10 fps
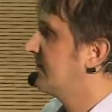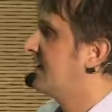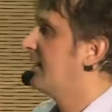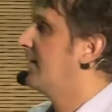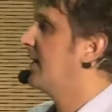we
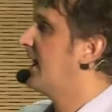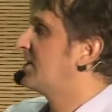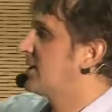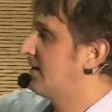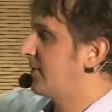have a
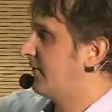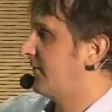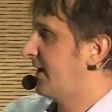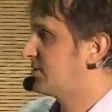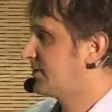large number of
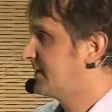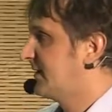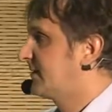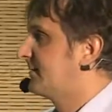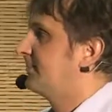connections
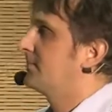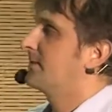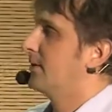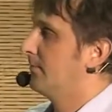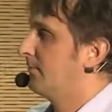that
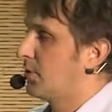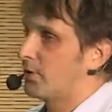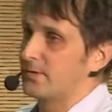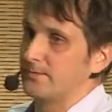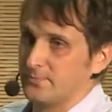
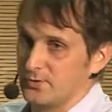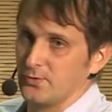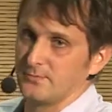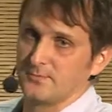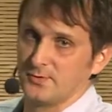broker,
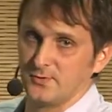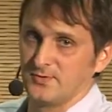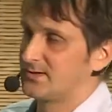due to its